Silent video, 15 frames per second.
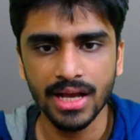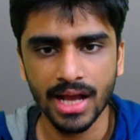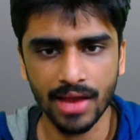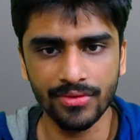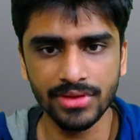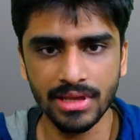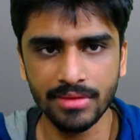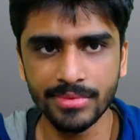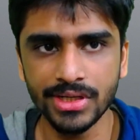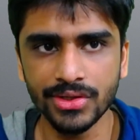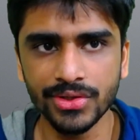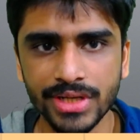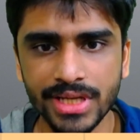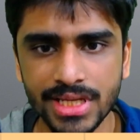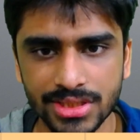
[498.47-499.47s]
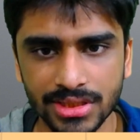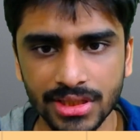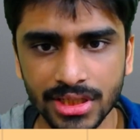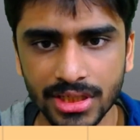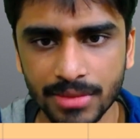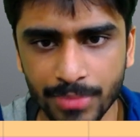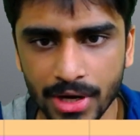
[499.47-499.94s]
I was able to reach
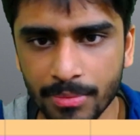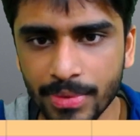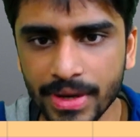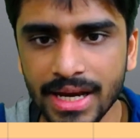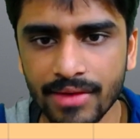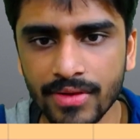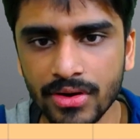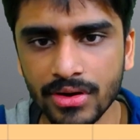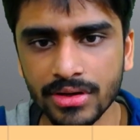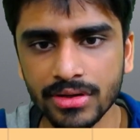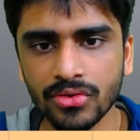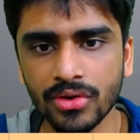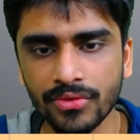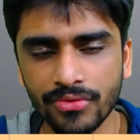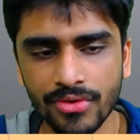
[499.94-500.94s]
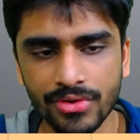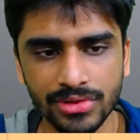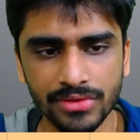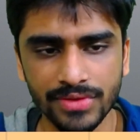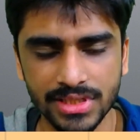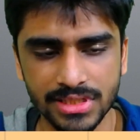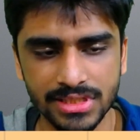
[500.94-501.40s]
the purple level on
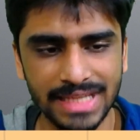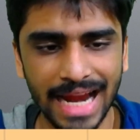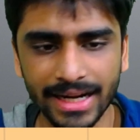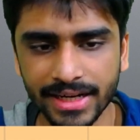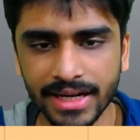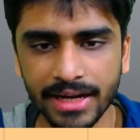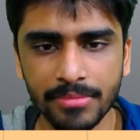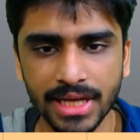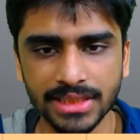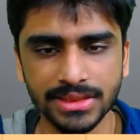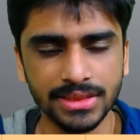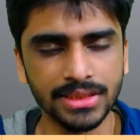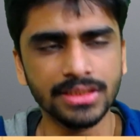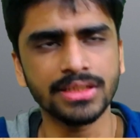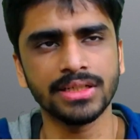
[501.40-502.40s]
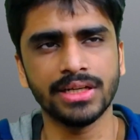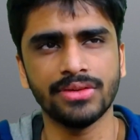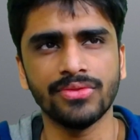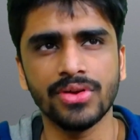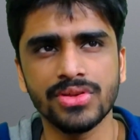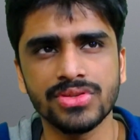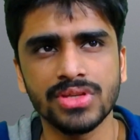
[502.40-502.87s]
Codeforces, which is Candidate Master.
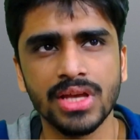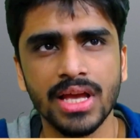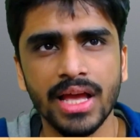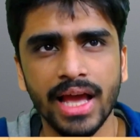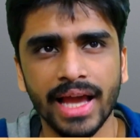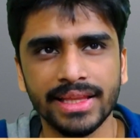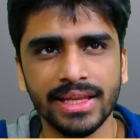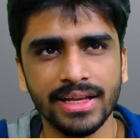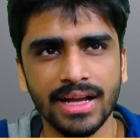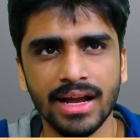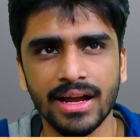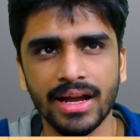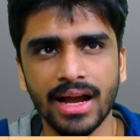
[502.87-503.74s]
It was, I think,